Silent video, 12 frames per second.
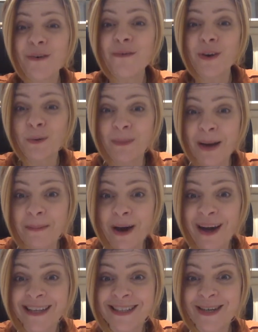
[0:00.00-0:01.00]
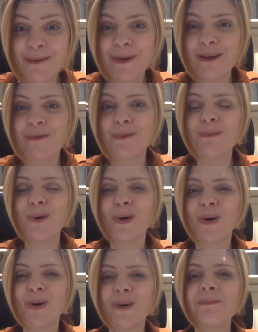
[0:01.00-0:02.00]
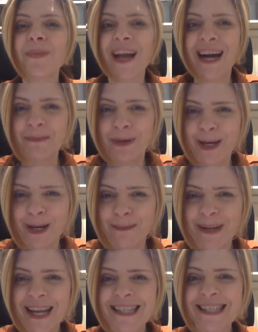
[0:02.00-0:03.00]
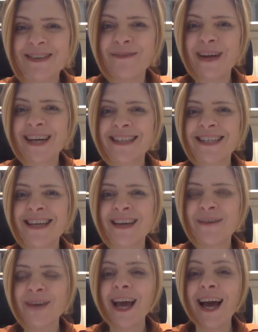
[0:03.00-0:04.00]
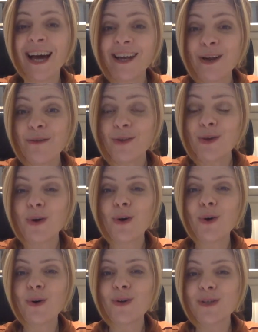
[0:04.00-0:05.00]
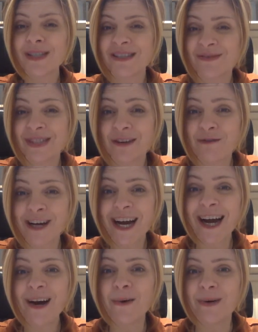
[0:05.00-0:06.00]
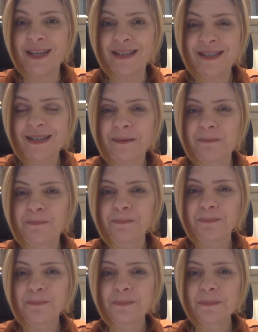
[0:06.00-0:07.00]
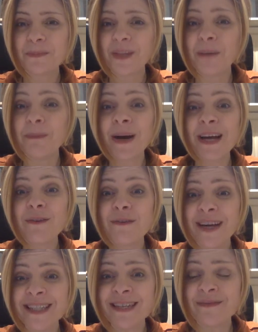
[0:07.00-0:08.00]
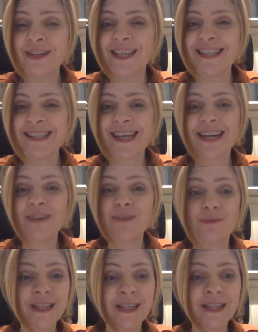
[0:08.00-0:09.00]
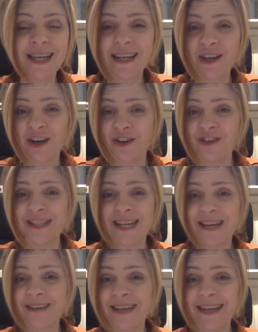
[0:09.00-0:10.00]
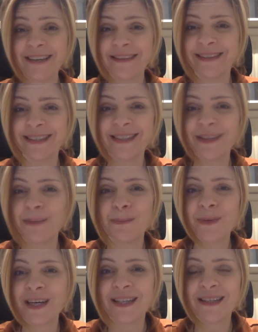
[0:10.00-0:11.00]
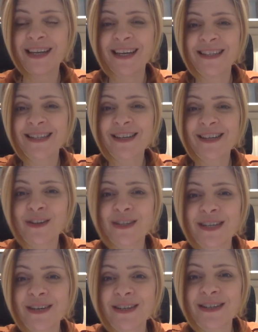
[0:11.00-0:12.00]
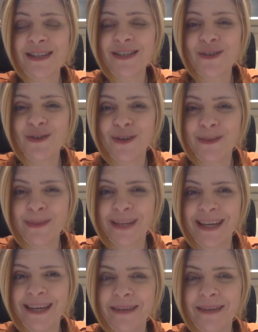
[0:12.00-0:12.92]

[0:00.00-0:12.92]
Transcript: fill my mind up even more. I'd become less effective. And over the course of several hours, my effectiveness had really gone downhill. It, it, it had gone down considerably.